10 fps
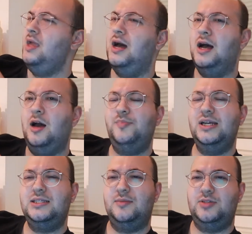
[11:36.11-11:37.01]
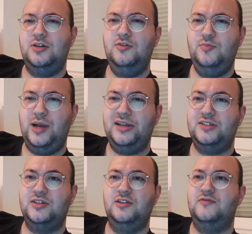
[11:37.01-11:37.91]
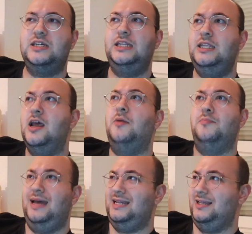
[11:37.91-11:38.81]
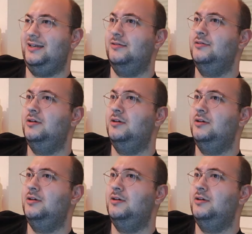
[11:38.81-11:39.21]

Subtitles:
I picked up 2 bags of a nut medley,